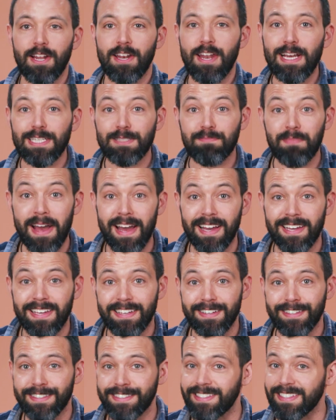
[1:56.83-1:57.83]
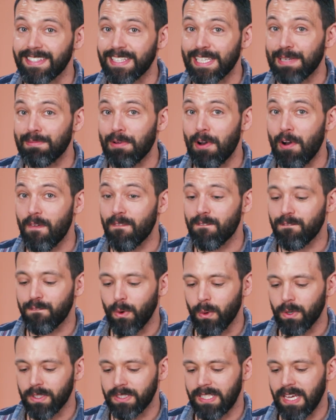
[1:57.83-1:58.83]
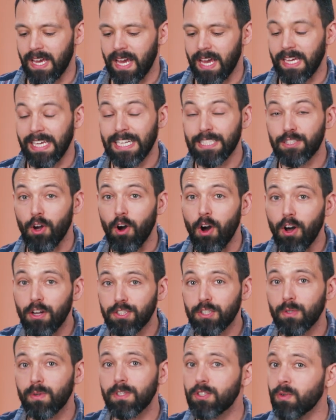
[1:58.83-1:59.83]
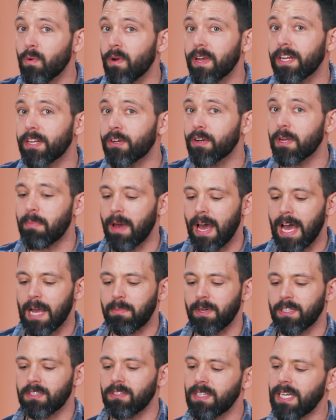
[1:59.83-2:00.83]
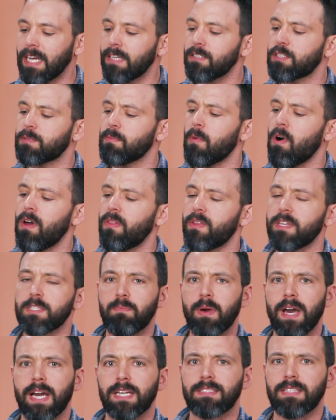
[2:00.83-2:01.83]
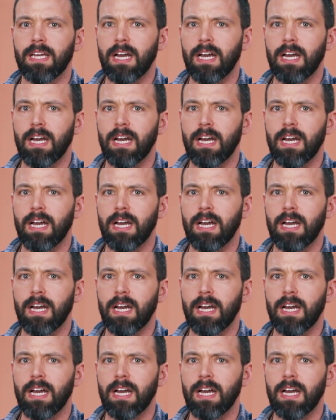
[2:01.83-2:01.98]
Next bag here is the Nemo Forte. It's also a 20 degree bag, but look how small this packs